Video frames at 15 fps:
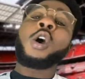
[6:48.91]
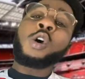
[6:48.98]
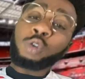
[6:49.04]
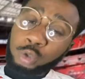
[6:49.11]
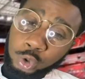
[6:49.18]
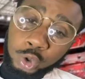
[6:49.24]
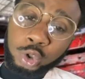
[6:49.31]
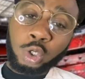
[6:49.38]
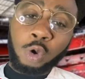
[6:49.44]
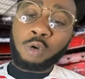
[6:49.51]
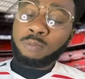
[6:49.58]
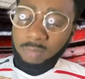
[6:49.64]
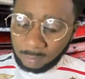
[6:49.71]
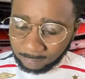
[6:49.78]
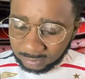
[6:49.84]
Also
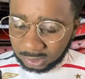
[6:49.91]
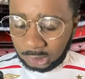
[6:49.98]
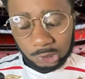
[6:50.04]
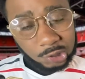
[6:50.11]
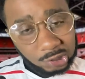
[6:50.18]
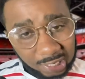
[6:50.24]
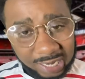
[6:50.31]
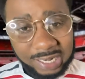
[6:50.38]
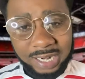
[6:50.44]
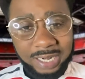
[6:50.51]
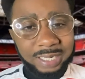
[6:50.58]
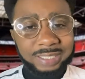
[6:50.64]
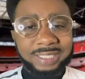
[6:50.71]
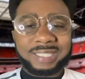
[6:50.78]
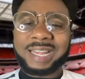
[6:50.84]
remember to share the
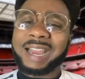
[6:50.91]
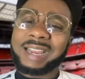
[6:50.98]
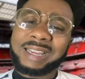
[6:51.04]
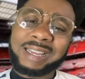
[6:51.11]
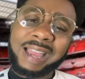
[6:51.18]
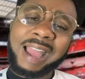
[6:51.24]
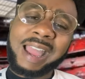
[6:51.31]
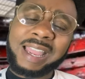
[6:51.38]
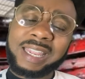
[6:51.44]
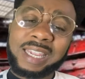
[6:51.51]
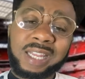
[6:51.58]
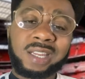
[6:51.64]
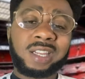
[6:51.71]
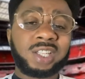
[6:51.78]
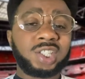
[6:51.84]
link to that guy
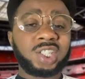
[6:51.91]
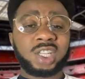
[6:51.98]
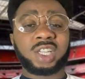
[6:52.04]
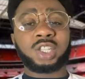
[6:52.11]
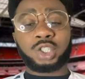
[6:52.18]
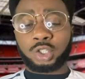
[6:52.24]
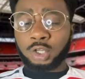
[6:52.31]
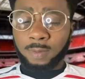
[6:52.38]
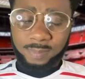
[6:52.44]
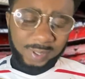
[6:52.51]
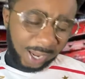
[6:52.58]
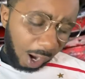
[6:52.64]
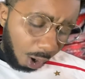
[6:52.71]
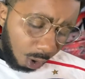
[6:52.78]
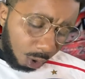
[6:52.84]
in the chicken shop
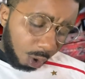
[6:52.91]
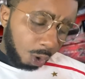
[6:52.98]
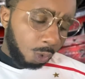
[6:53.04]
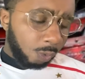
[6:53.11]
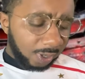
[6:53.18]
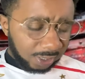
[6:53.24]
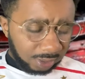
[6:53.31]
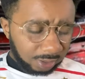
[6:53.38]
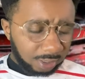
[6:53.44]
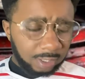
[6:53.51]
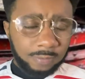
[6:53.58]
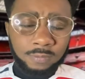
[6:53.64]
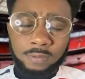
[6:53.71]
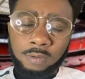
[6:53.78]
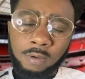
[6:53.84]
that always
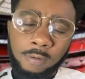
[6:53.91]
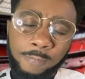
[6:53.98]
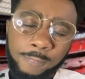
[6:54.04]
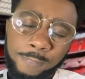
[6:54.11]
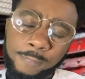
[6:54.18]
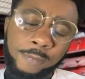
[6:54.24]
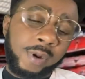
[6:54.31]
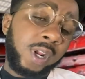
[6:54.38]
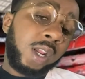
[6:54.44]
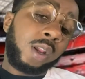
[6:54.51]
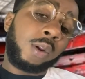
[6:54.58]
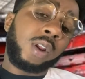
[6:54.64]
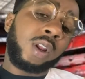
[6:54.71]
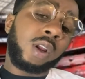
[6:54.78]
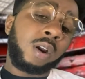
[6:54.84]
gives you a free
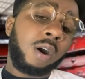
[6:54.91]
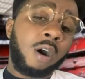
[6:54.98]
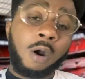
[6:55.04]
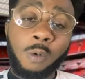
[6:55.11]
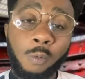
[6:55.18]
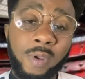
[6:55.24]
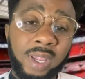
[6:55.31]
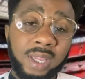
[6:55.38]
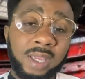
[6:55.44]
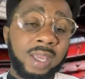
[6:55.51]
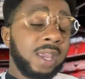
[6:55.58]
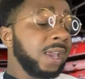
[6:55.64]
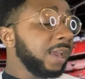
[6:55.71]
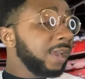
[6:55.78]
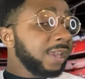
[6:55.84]
hot wing,
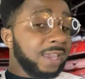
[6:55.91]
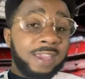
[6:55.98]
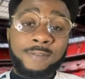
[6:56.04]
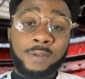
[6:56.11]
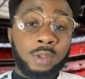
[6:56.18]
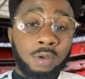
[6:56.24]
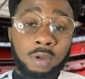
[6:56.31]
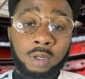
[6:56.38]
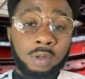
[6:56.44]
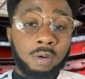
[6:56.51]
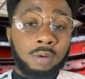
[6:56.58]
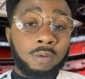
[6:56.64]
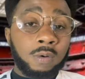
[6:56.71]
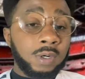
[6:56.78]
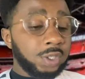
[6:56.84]
even though you
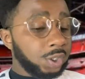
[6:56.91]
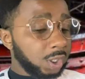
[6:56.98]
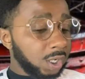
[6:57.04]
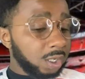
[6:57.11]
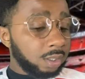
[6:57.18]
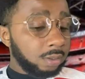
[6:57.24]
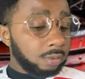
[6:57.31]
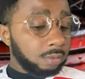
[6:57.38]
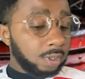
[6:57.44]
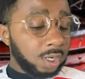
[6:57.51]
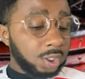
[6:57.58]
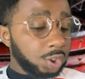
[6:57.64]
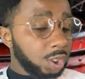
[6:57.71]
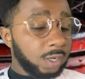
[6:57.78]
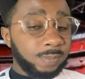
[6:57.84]
don't order chicken
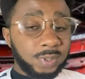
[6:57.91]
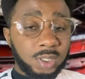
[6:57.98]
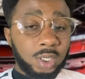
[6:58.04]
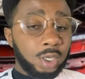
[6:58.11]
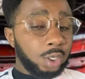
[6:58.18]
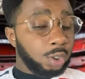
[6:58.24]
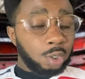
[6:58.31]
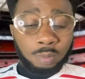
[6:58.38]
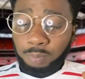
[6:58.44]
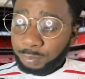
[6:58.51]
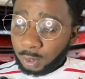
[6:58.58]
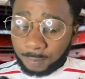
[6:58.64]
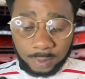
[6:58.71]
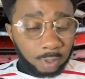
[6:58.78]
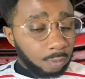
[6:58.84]
and chips. You
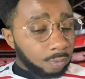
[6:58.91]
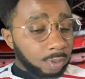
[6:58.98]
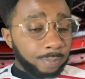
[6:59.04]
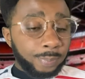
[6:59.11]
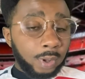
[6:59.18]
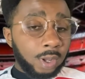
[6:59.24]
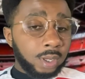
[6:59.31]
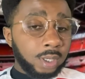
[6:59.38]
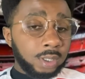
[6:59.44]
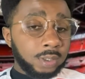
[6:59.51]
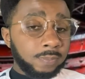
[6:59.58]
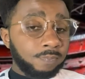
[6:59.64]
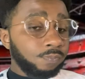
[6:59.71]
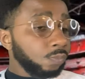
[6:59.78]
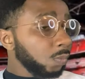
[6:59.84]
probably order
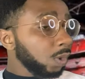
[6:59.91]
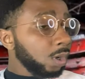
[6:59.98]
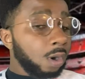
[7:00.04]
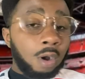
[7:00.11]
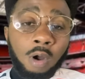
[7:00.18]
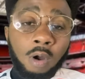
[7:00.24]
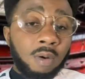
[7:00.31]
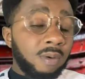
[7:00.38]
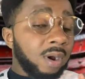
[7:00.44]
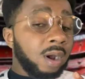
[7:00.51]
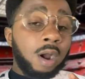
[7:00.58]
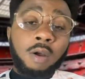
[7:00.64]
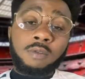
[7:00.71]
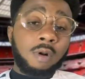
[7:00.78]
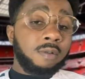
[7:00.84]
burgers or
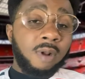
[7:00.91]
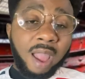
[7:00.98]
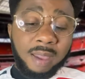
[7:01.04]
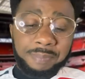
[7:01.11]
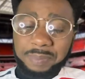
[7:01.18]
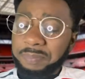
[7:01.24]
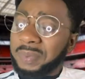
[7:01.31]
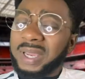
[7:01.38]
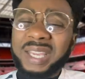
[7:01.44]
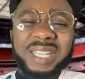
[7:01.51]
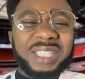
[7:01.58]
a wrap, but